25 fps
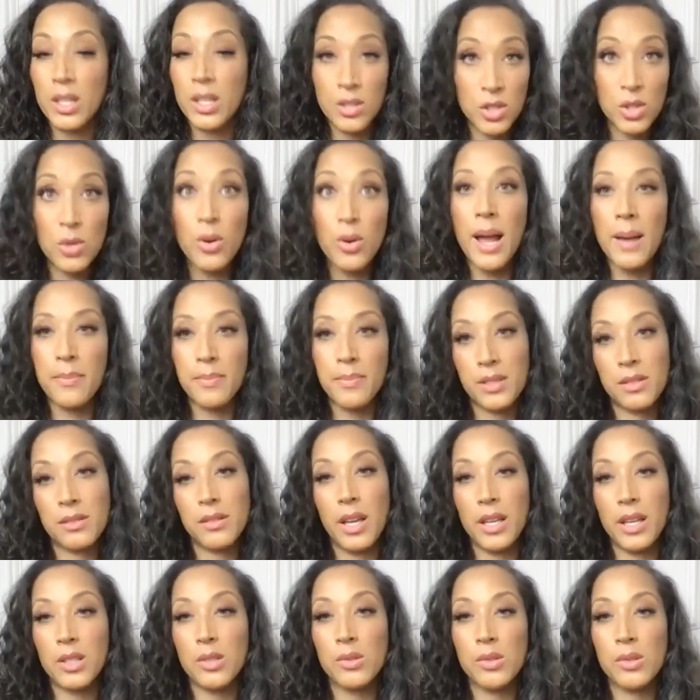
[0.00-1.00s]
trapped,
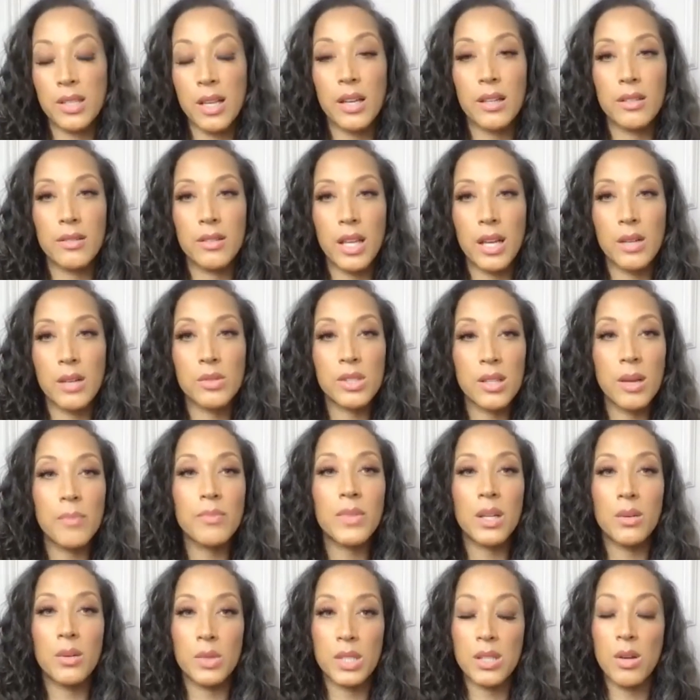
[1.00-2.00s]
like you said, that
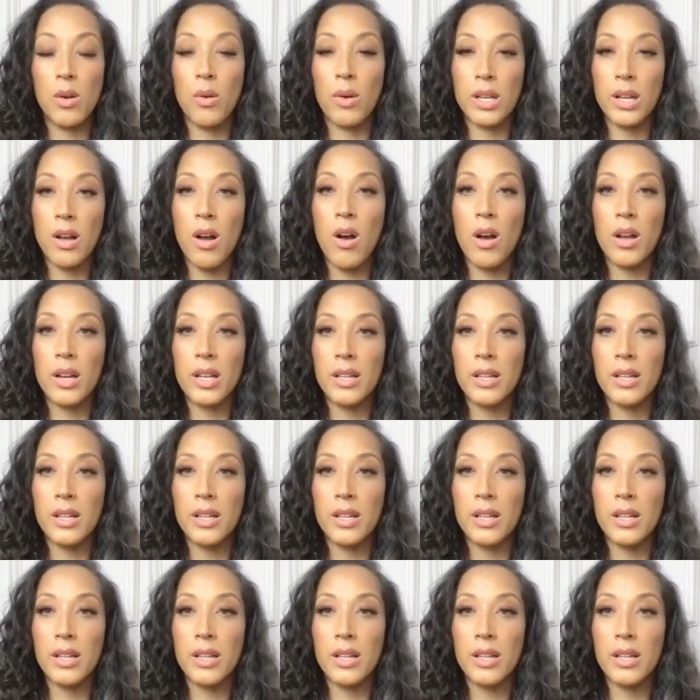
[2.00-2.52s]
something was going on.